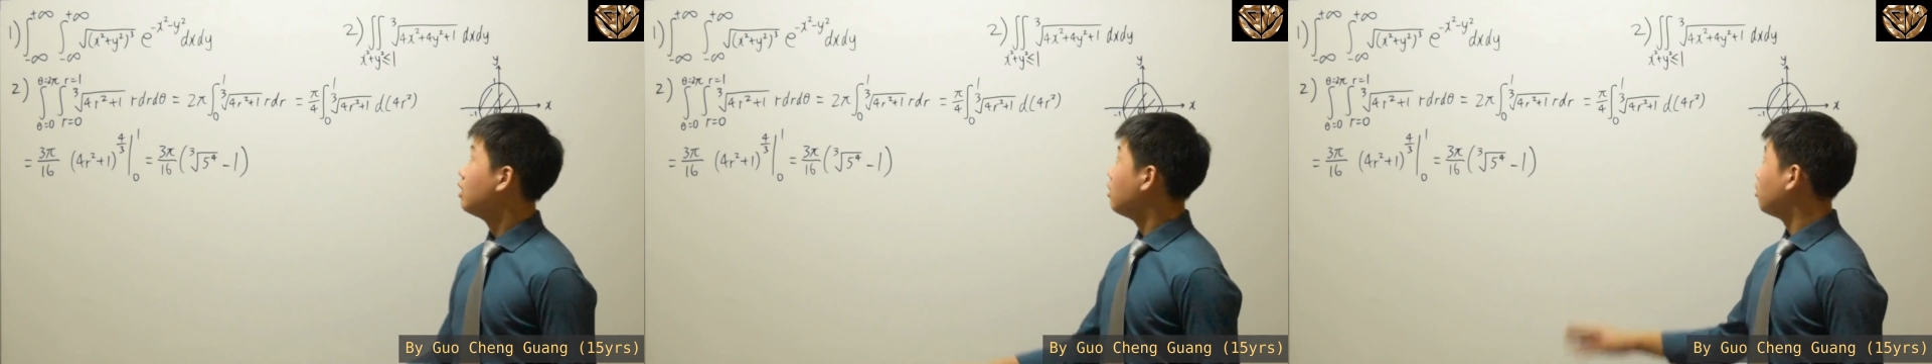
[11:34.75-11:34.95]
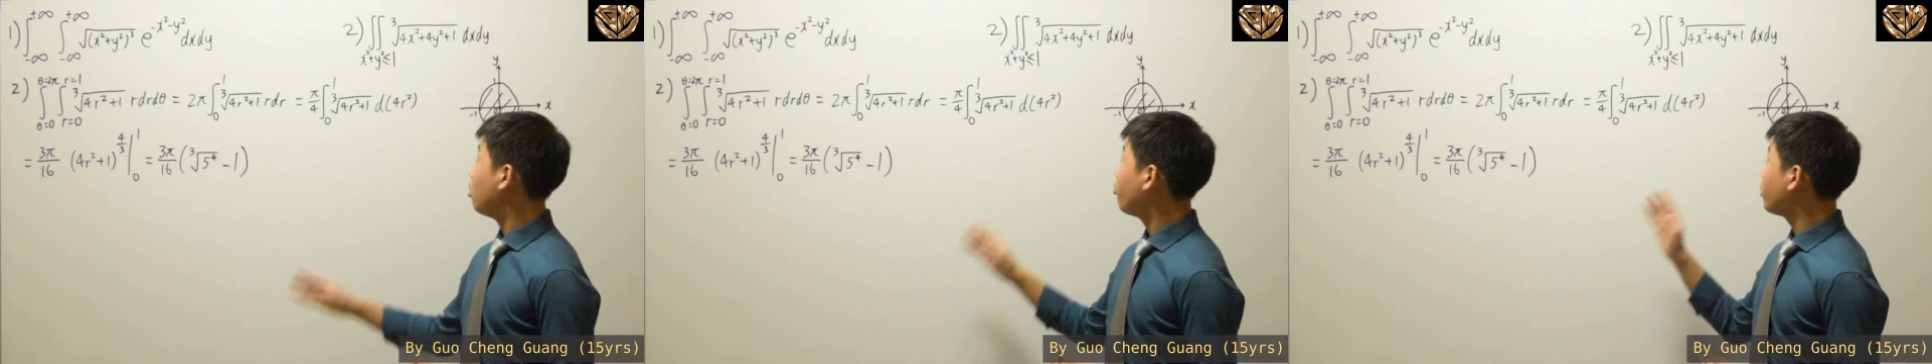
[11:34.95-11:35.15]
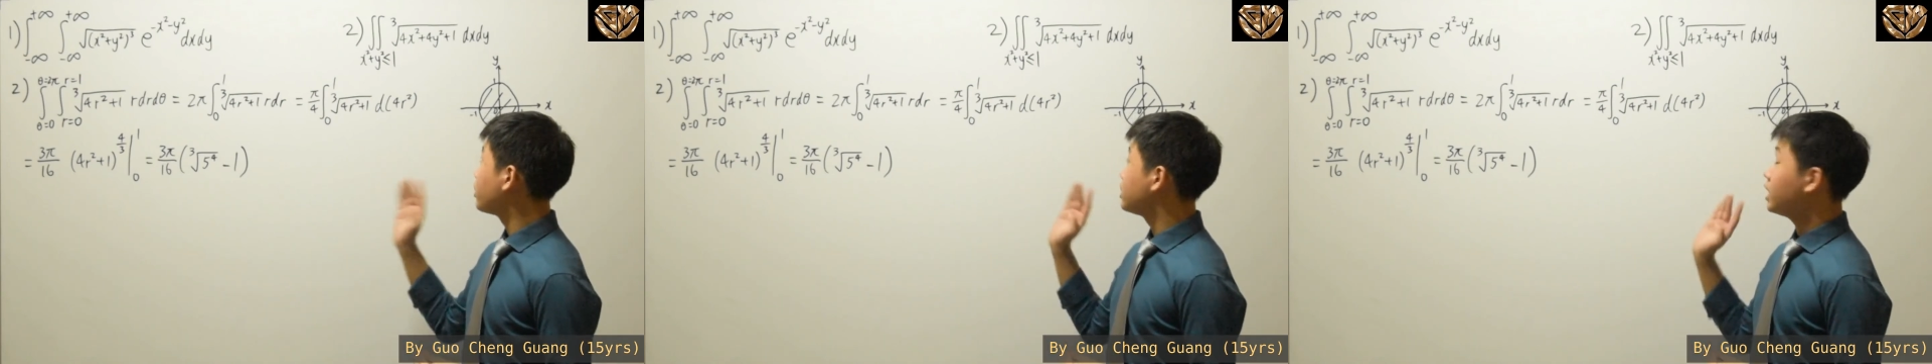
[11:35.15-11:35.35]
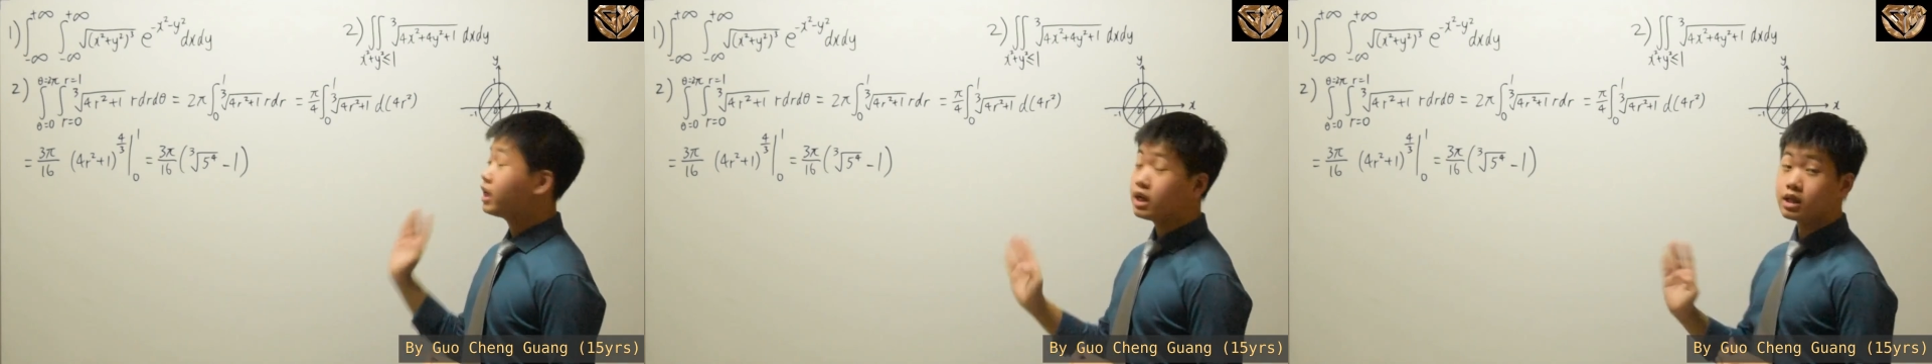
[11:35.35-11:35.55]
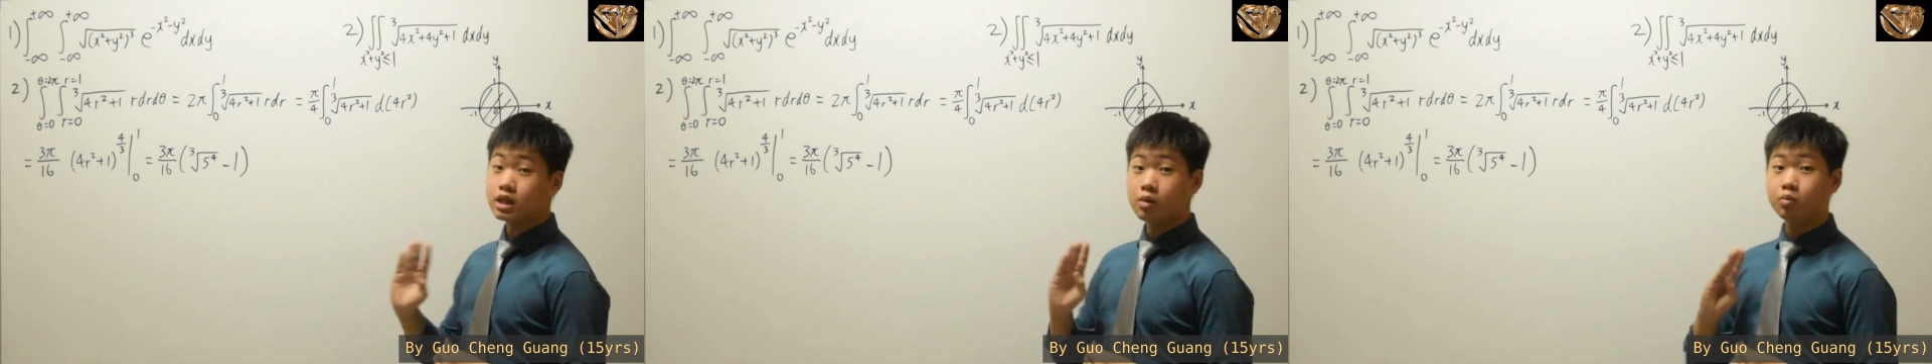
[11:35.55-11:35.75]
Or for a second
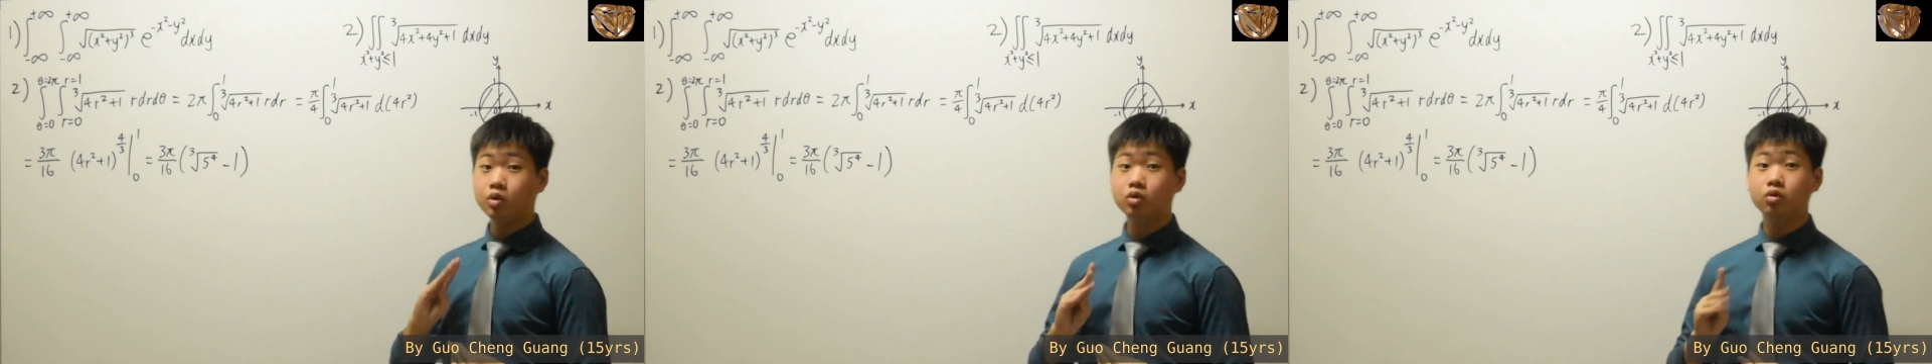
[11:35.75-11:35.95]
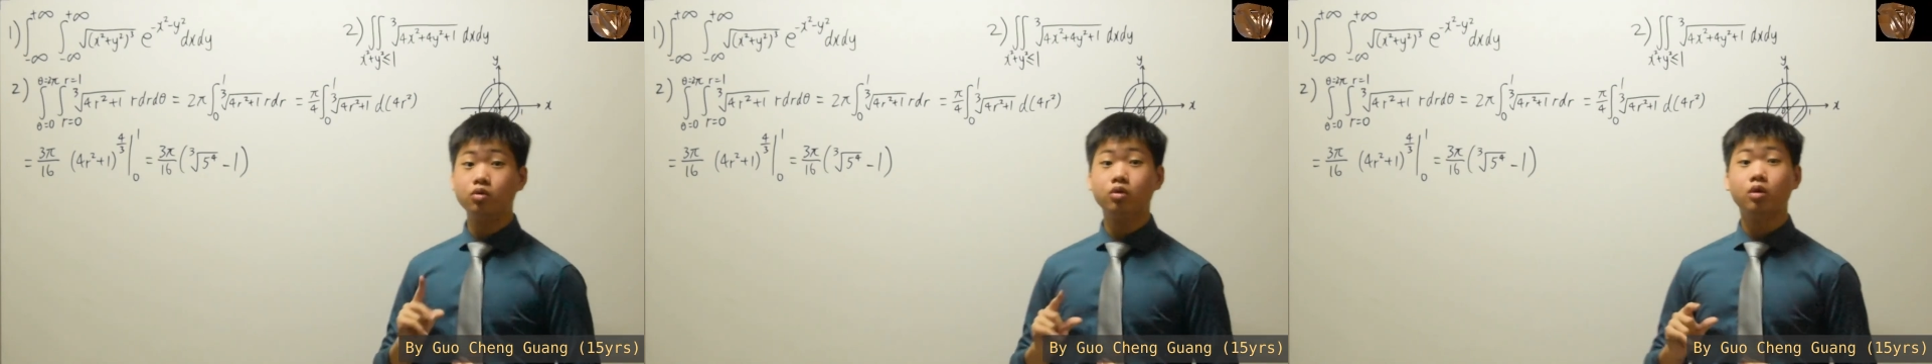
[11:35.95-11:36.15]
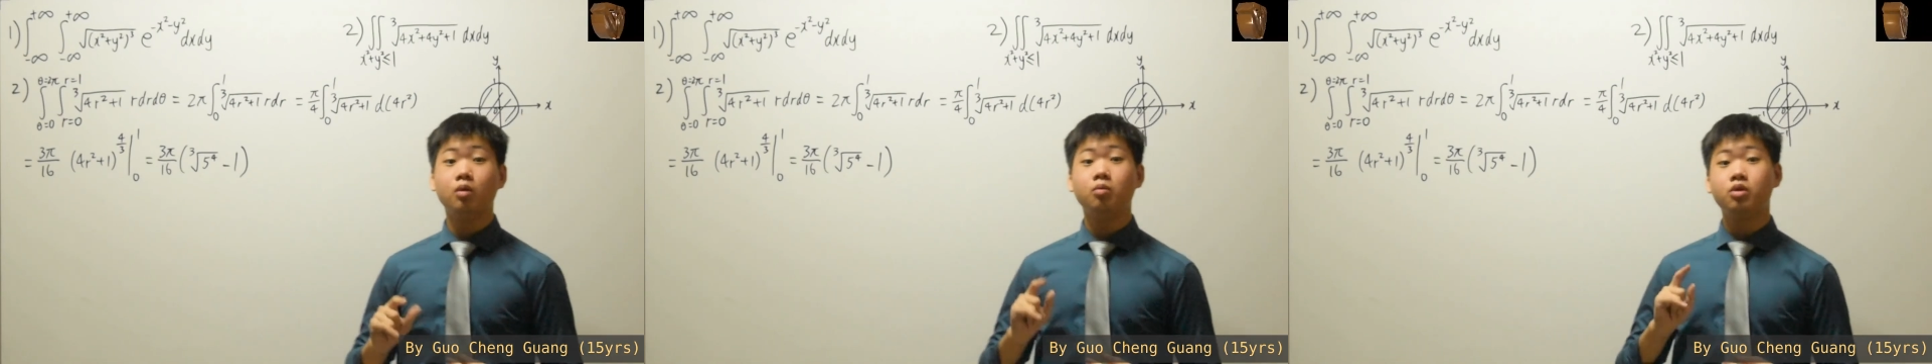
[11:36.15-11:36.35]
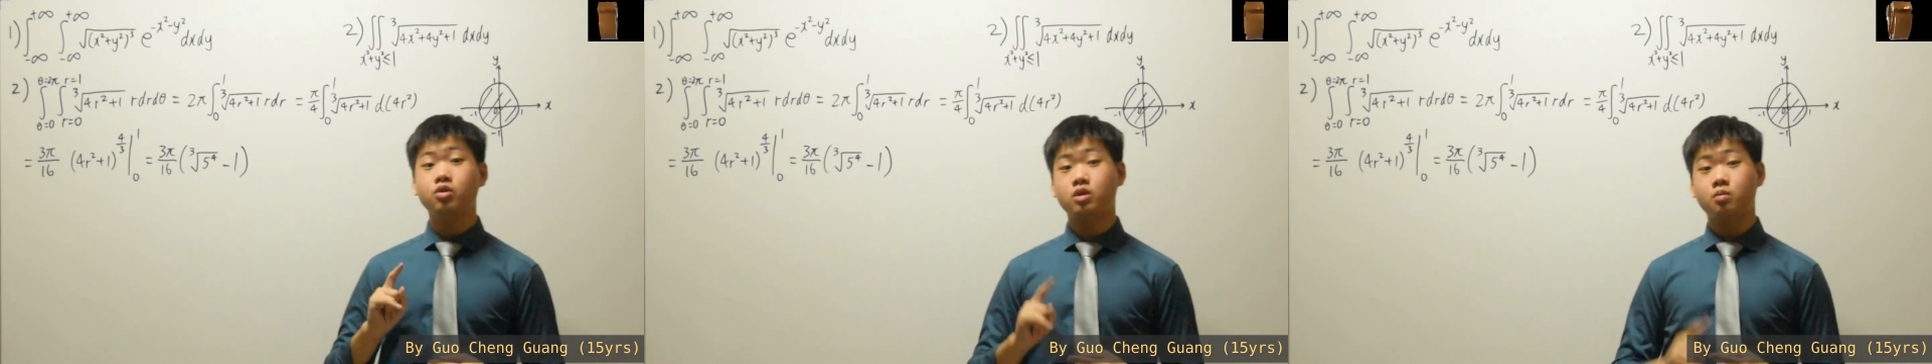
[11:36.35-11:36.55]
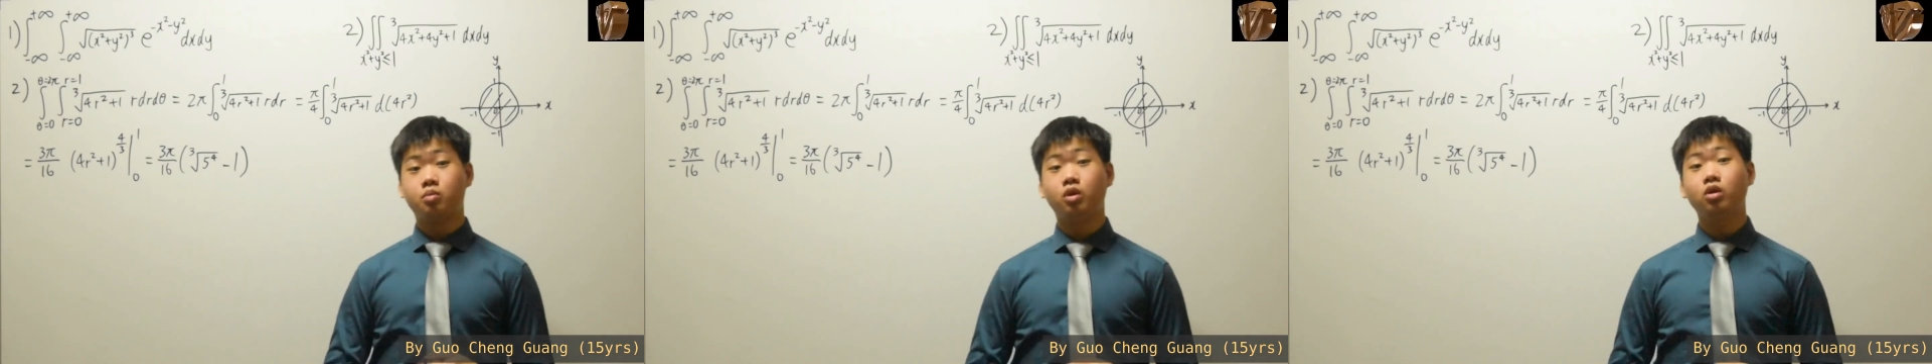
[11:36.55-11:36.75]
example,
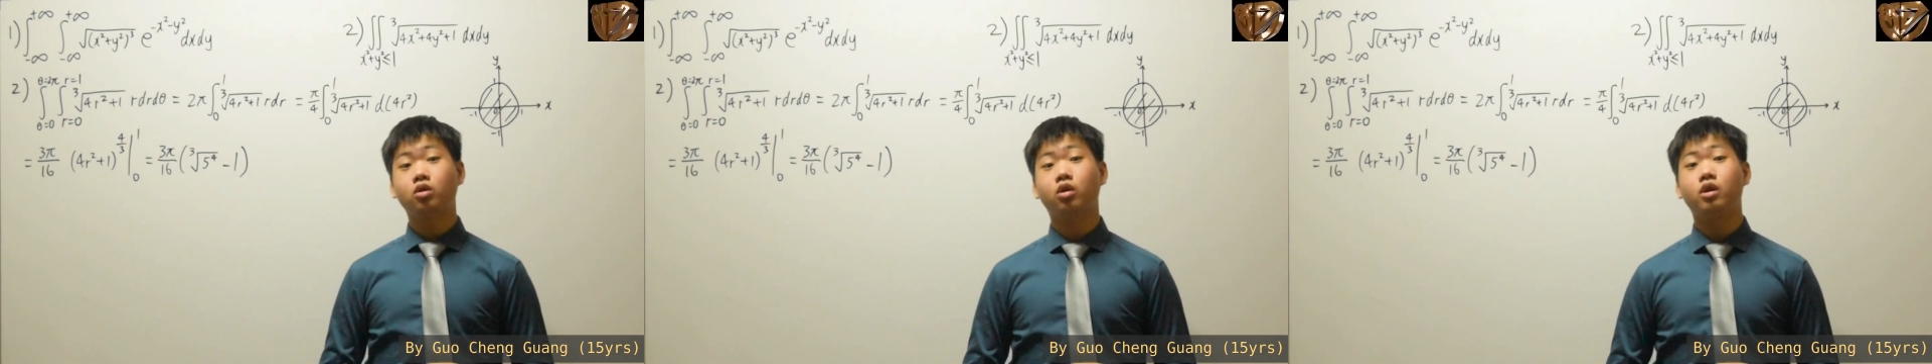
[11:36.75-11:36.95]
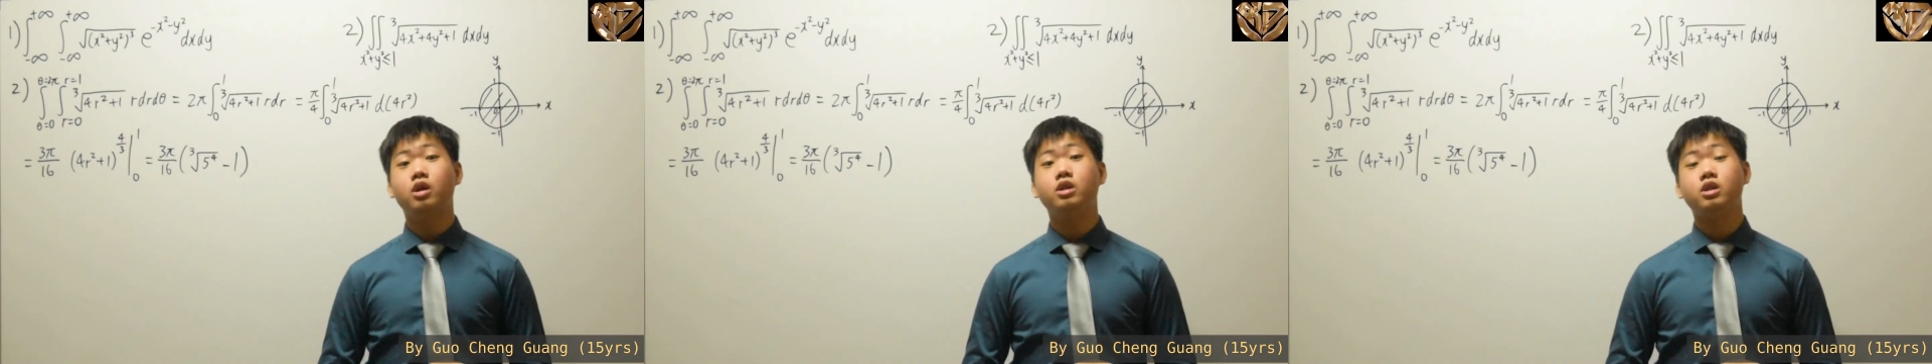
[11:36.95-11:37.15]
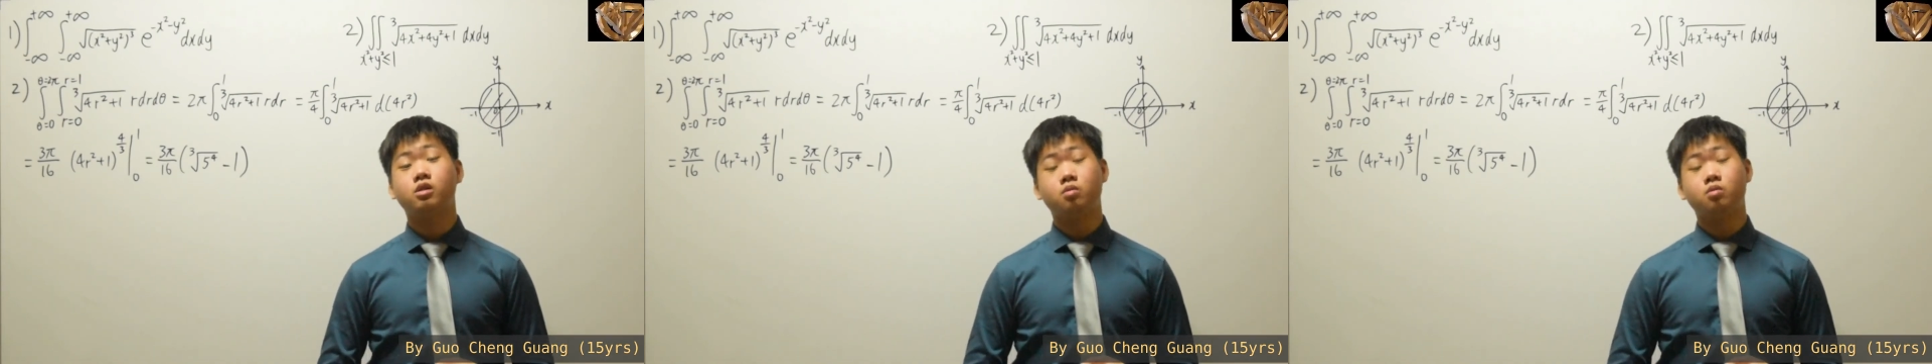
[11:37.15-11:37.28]
using polar coordinates